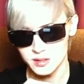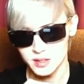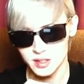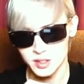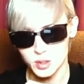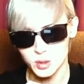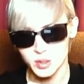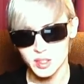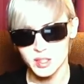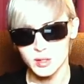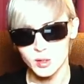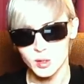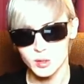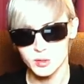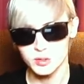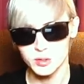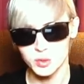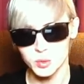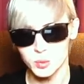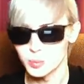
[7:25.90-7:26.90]
that you can
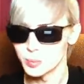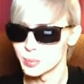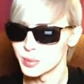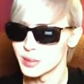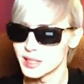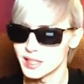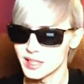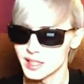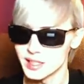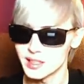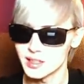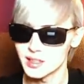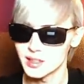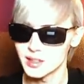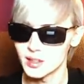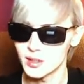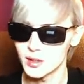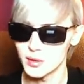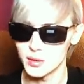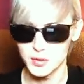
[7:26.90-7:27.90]
also be
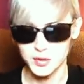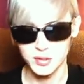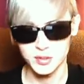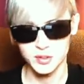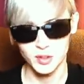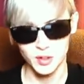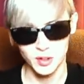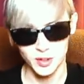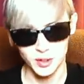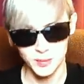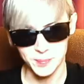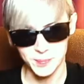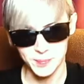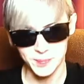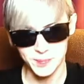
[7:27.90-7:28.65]
the star.